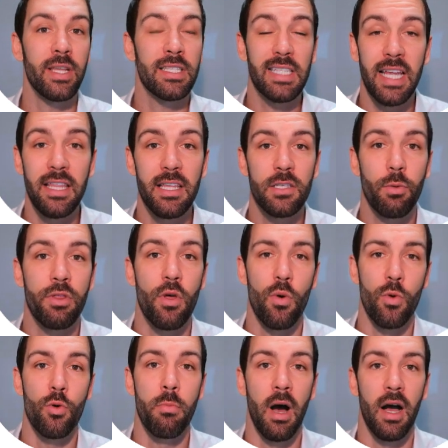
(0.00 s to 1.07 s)
We see this with
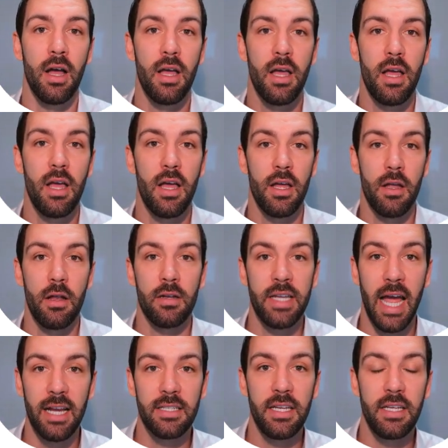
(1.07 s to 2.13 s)
Uber.
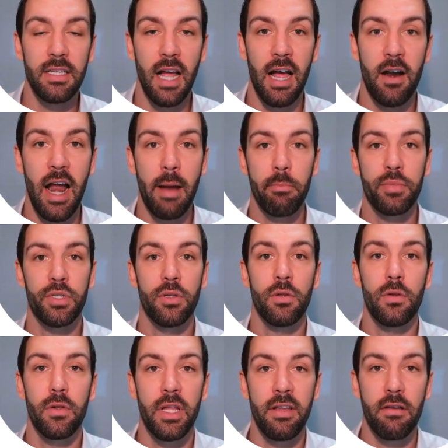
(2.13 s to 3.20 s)
Taxis are
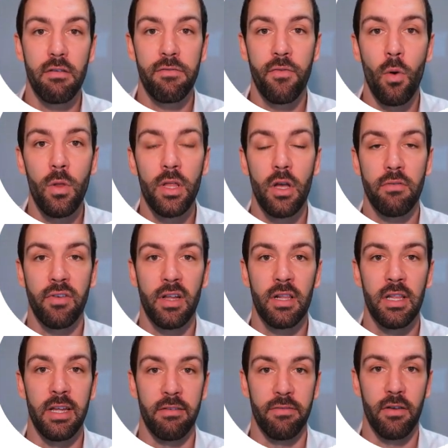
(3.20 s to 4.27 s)
absolutely falling off a
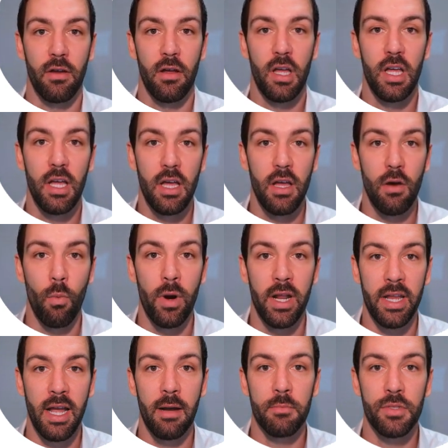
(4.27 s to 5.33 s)
cliff when
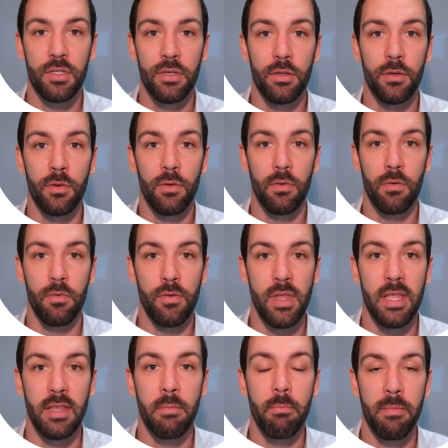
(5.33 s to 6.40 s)
it comes to
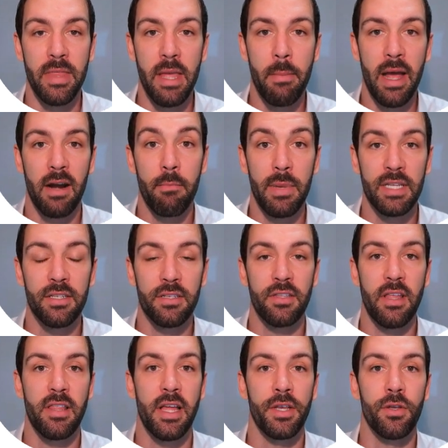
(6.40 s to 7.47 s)
the amount of business
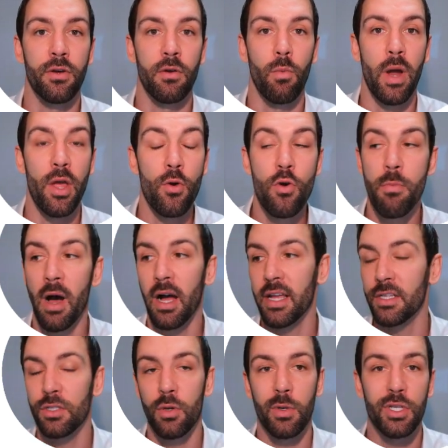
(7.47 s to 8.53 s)
that they do. Where Uber
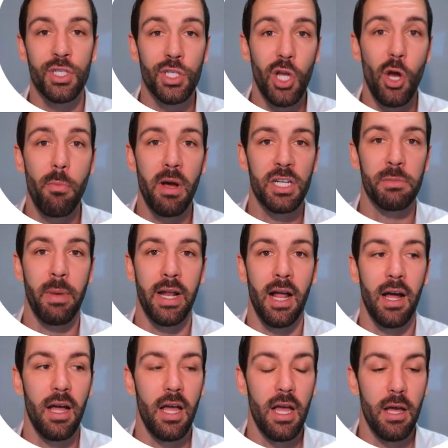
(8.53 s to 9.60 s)
is doing so much
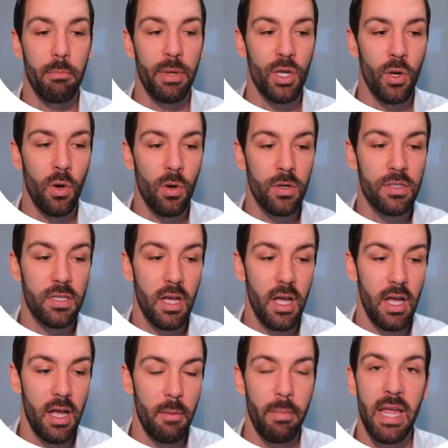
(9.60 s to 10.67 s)
better because
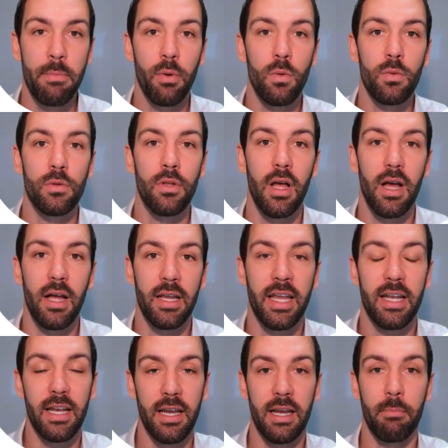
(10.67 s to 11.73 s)
people
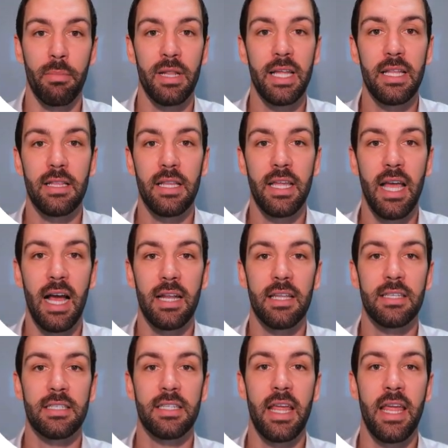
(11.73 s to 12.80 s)
can completely
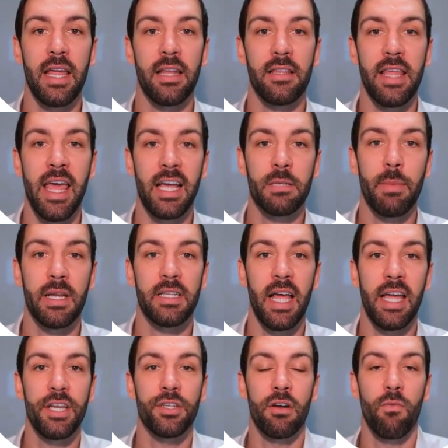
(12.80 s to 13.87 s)
understand the
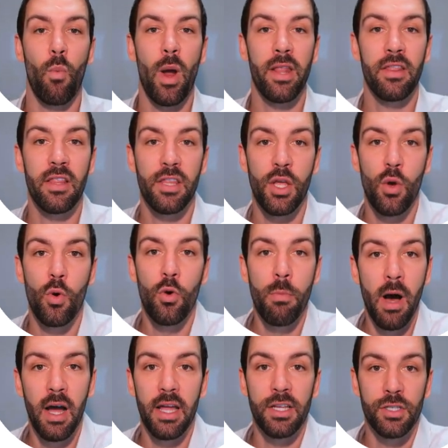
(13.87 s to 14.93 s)
expectation of when the
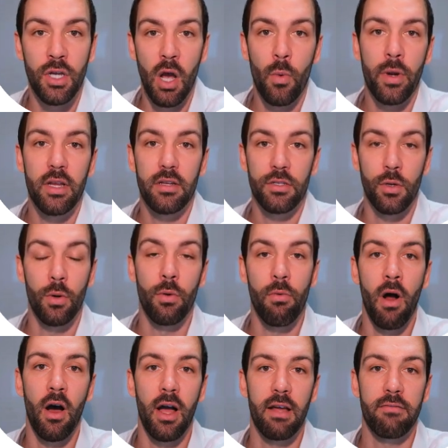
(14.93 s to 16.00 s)
Uber is going to
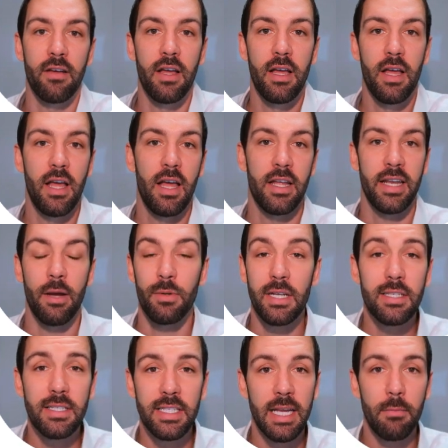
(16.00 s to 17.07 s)
arrive. Now, it
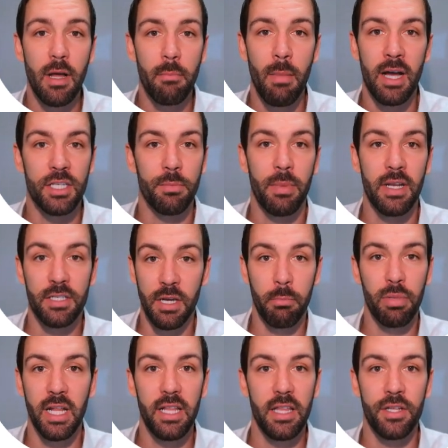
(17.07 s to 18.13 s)
doesn't seem like much, but it's
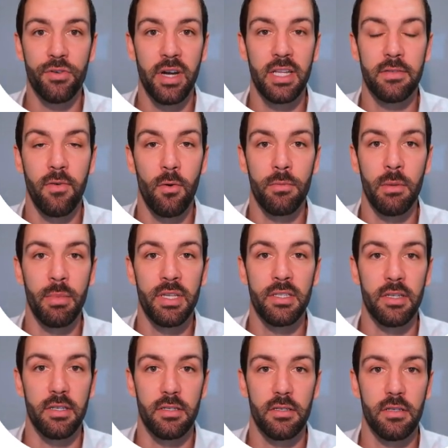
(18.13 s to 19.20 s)
completely transformed the
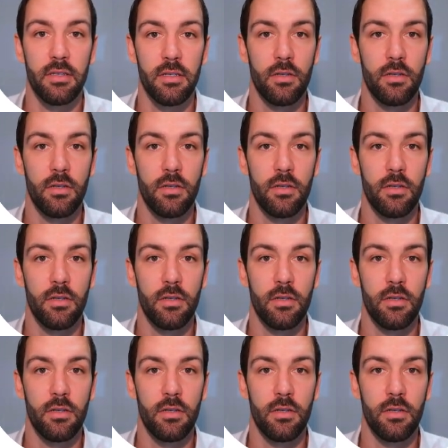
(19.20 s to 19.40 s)
business.